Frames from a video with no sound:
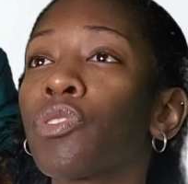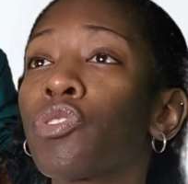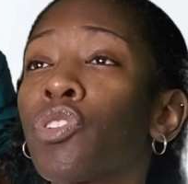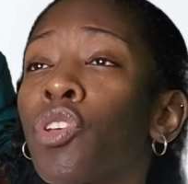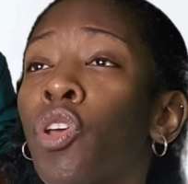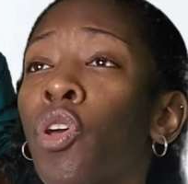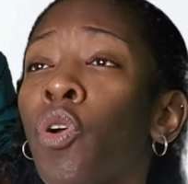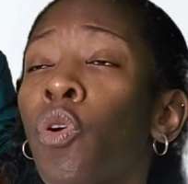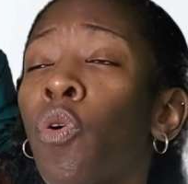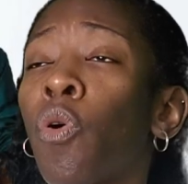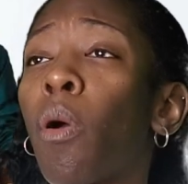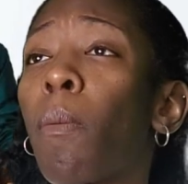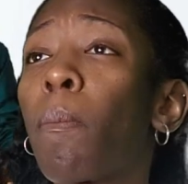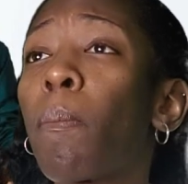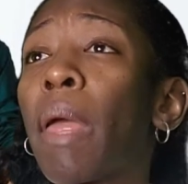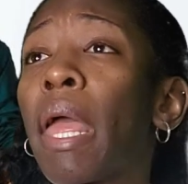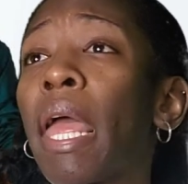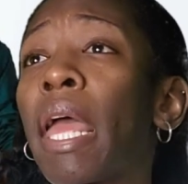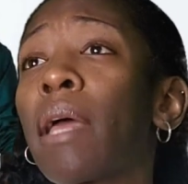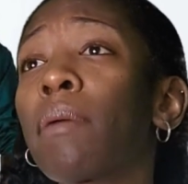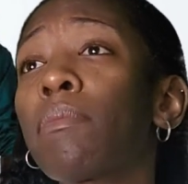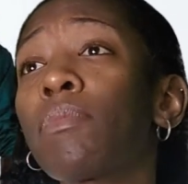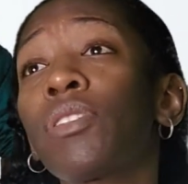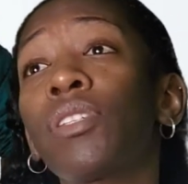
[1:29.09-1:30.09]
So
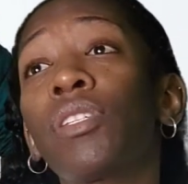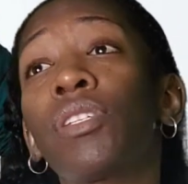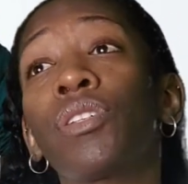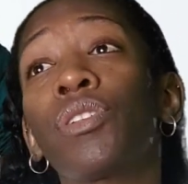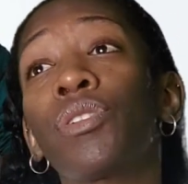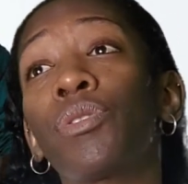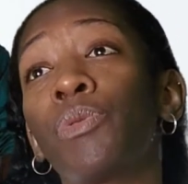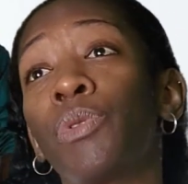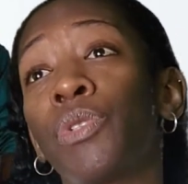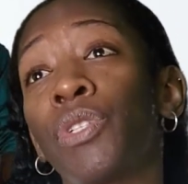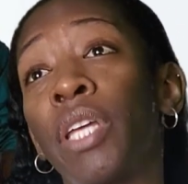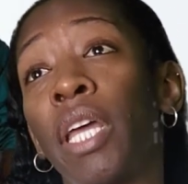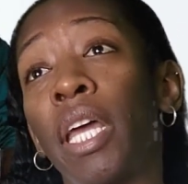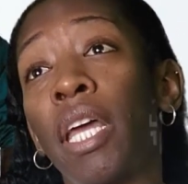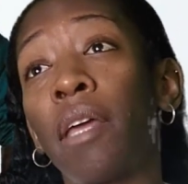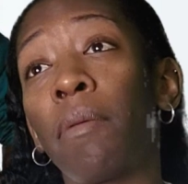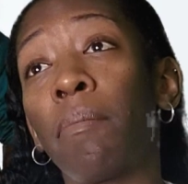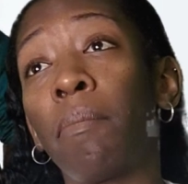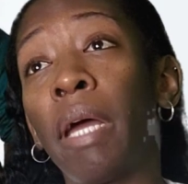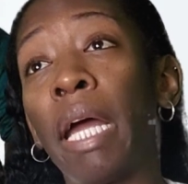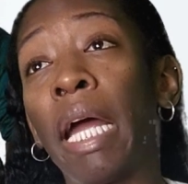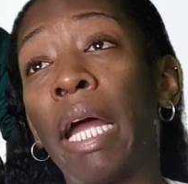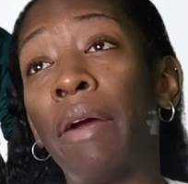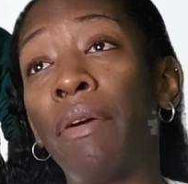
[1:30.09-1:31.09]
Pam's sister is getting
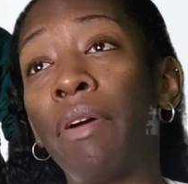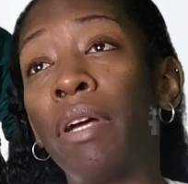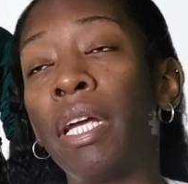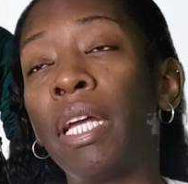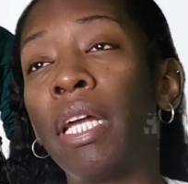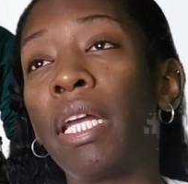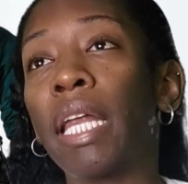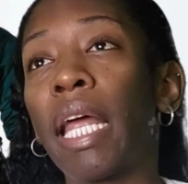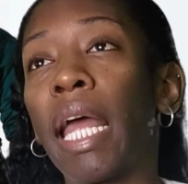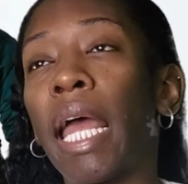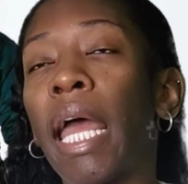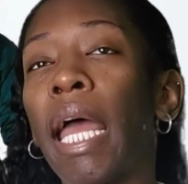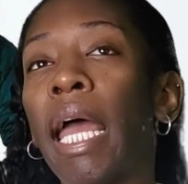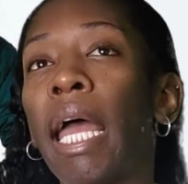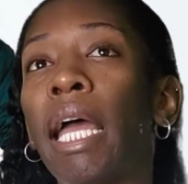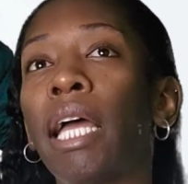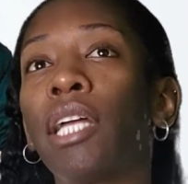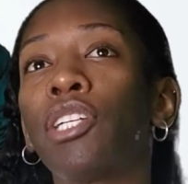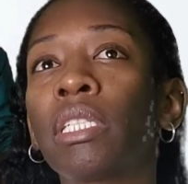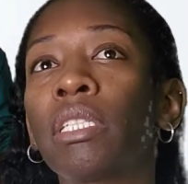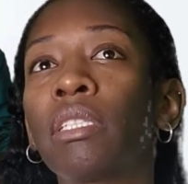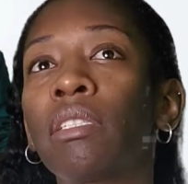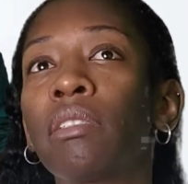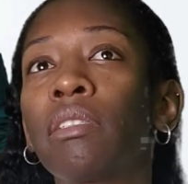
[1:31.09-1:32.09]
married
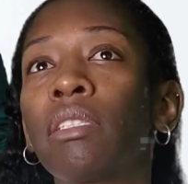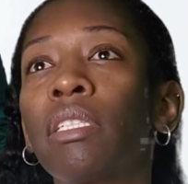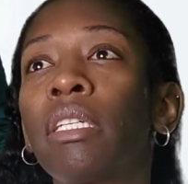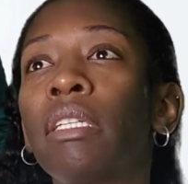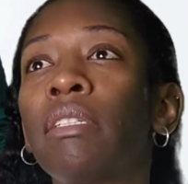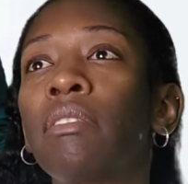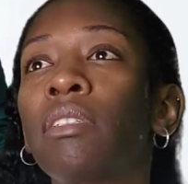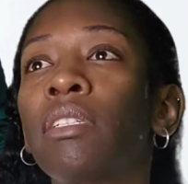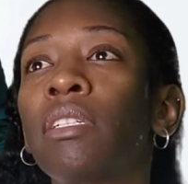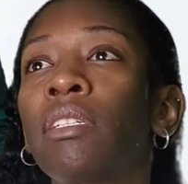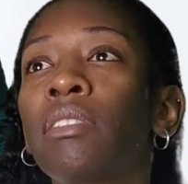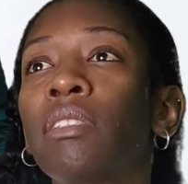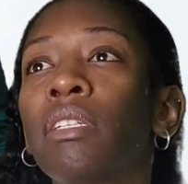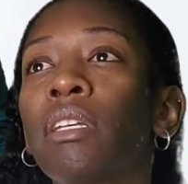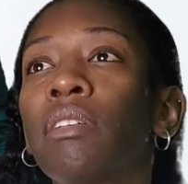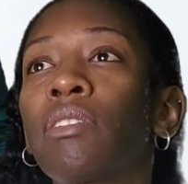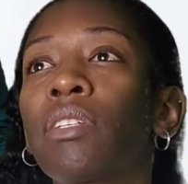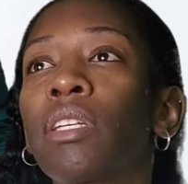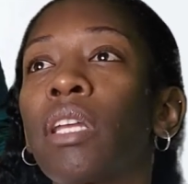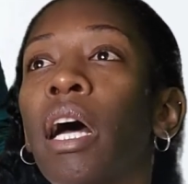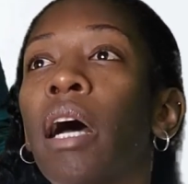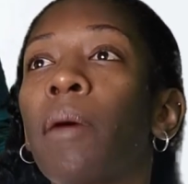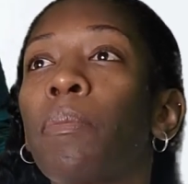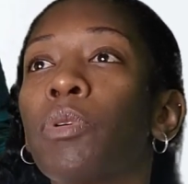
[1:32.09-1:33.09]
and sees this as
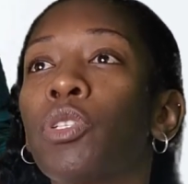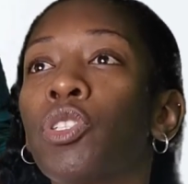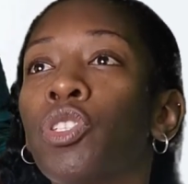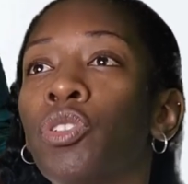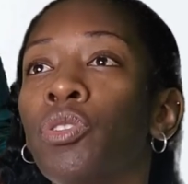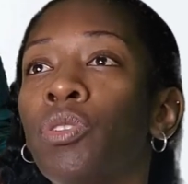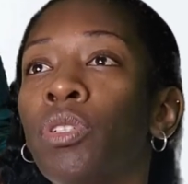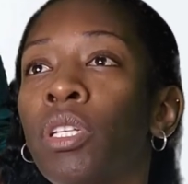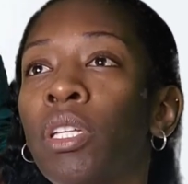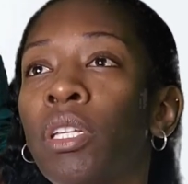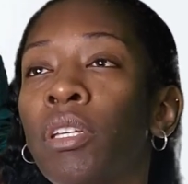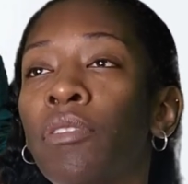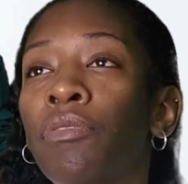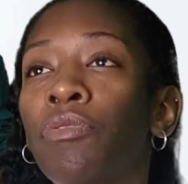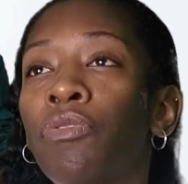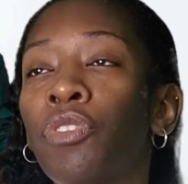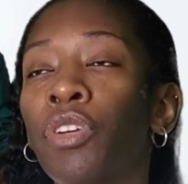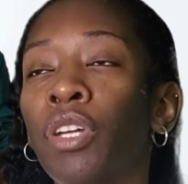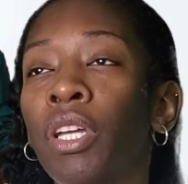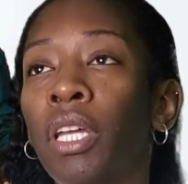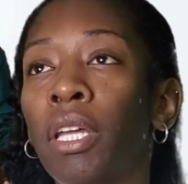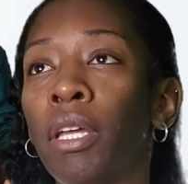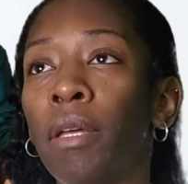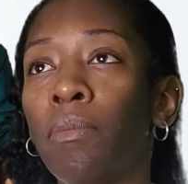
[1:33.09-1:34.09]
an opportunity for
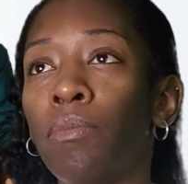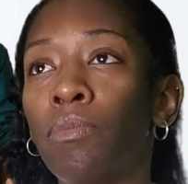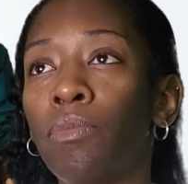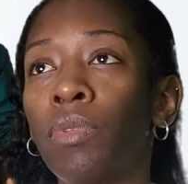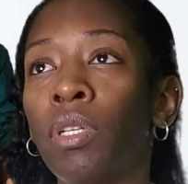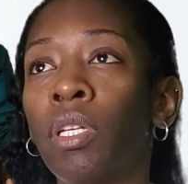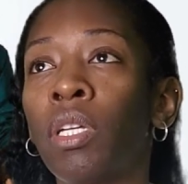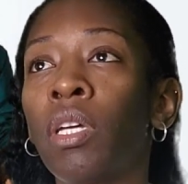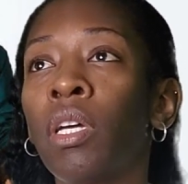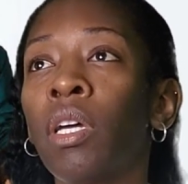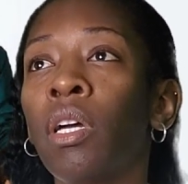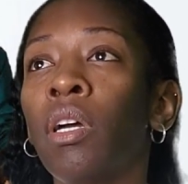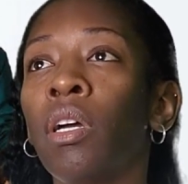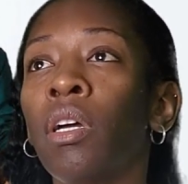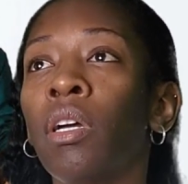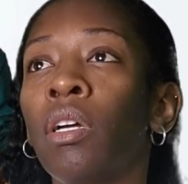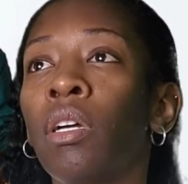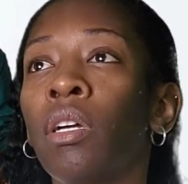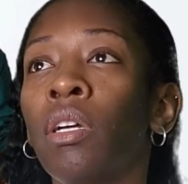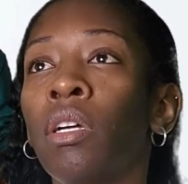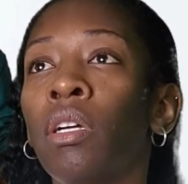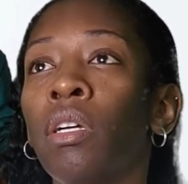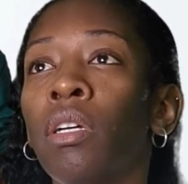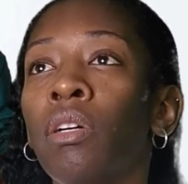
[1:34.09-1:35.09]
him,
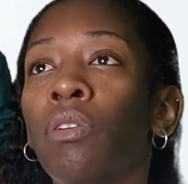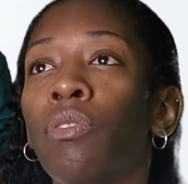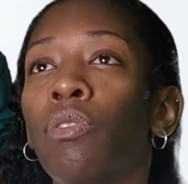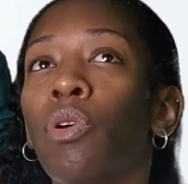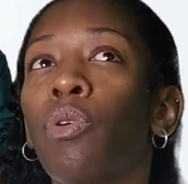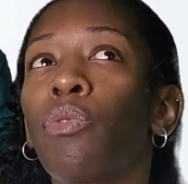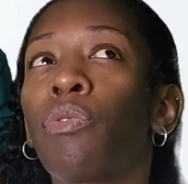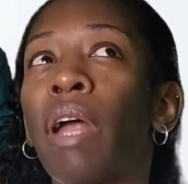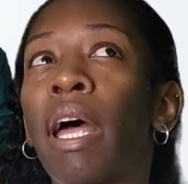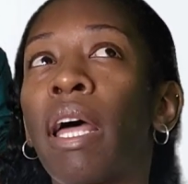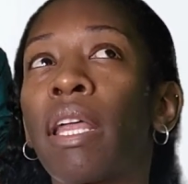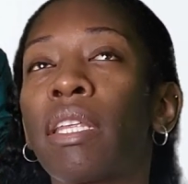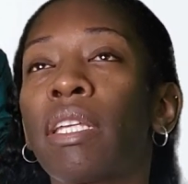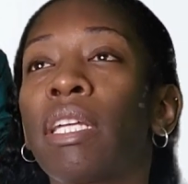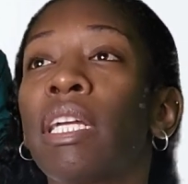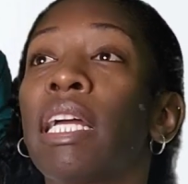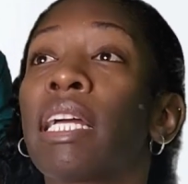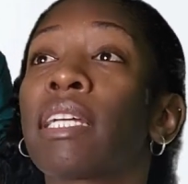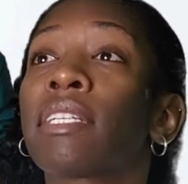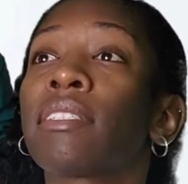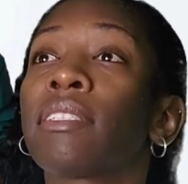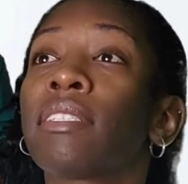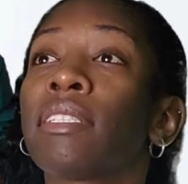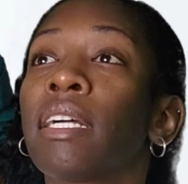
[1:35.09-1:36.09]
or rather
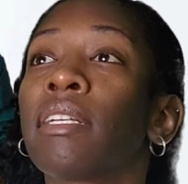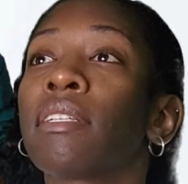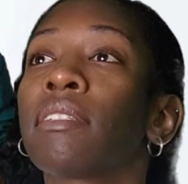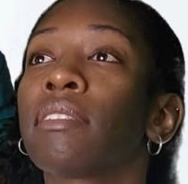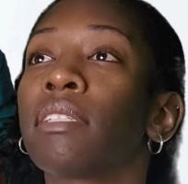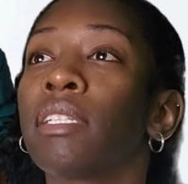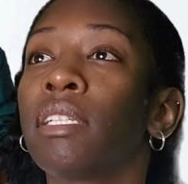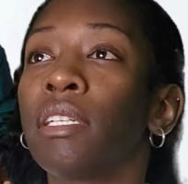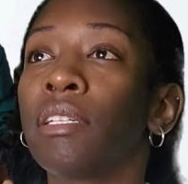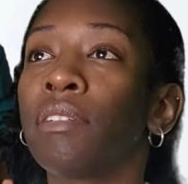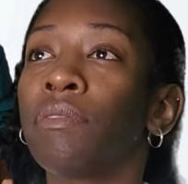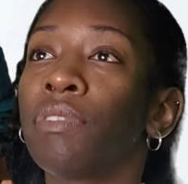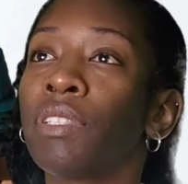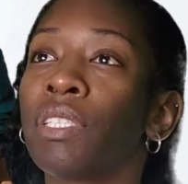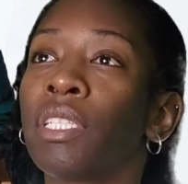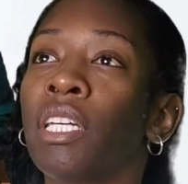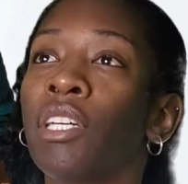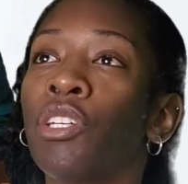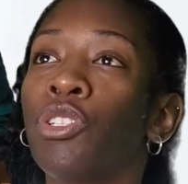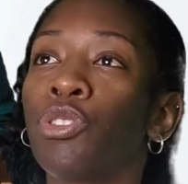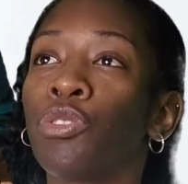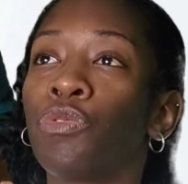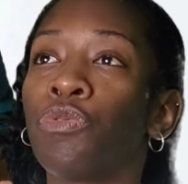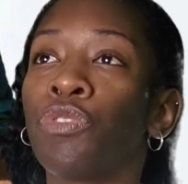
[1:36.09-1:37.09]
extends the
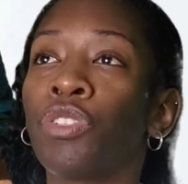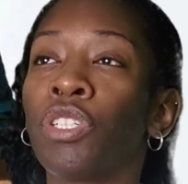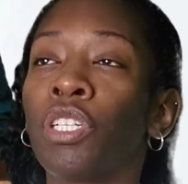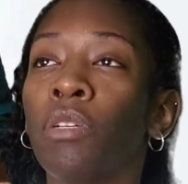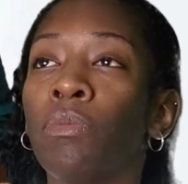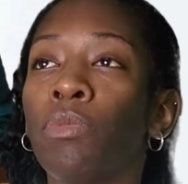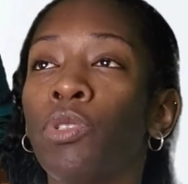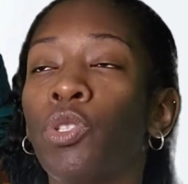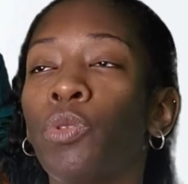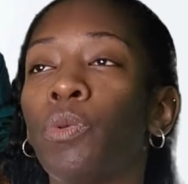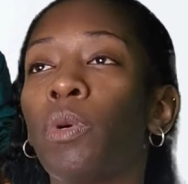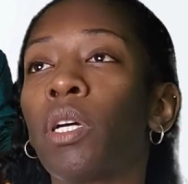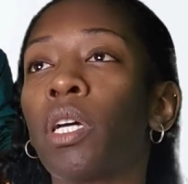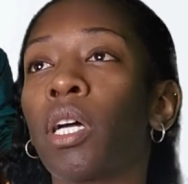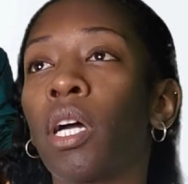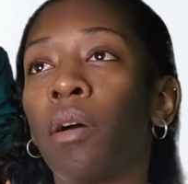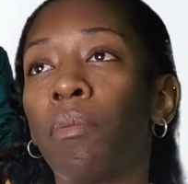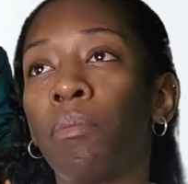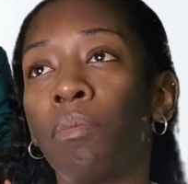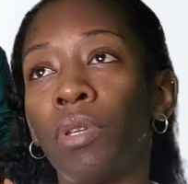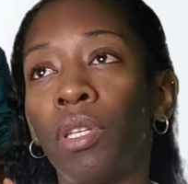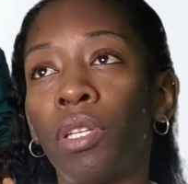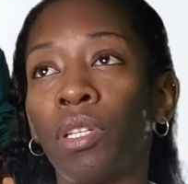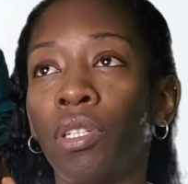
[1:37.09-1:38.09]
invitation for him to
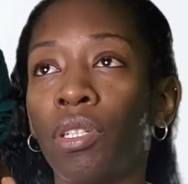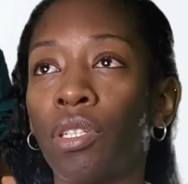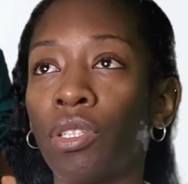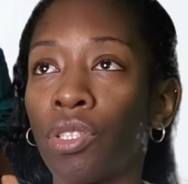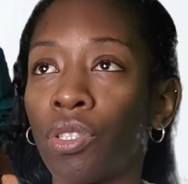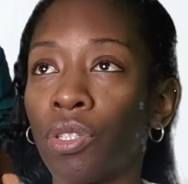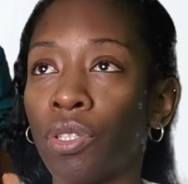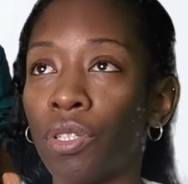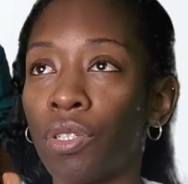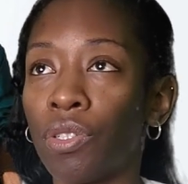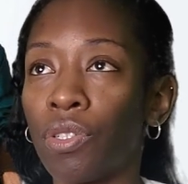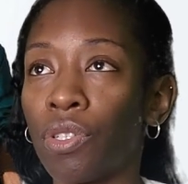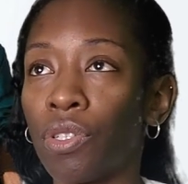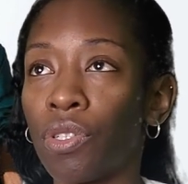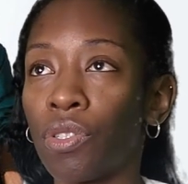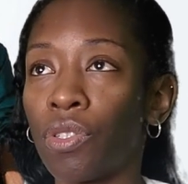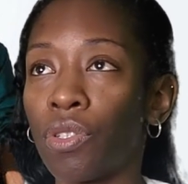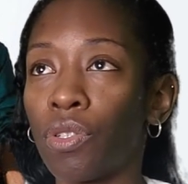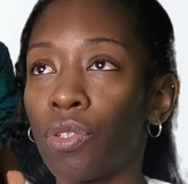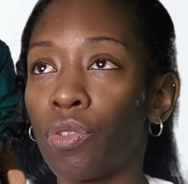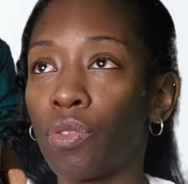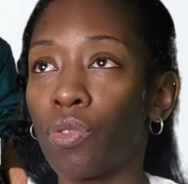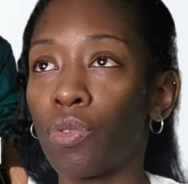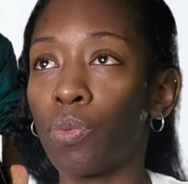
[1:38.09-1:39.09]
accompany her to her
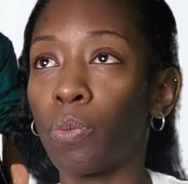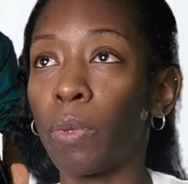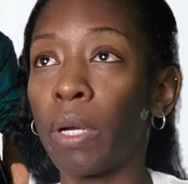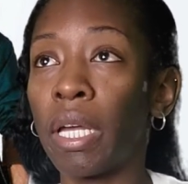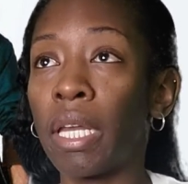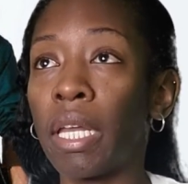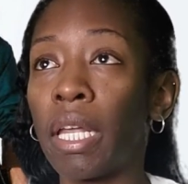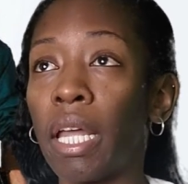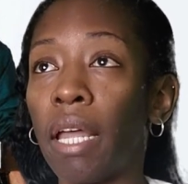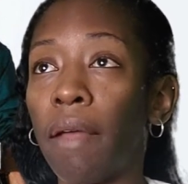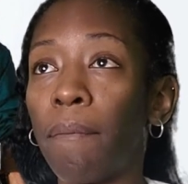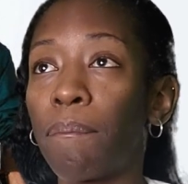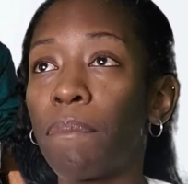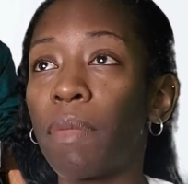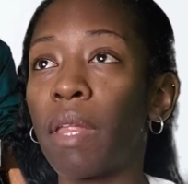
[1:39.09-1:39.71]
sister's wedding.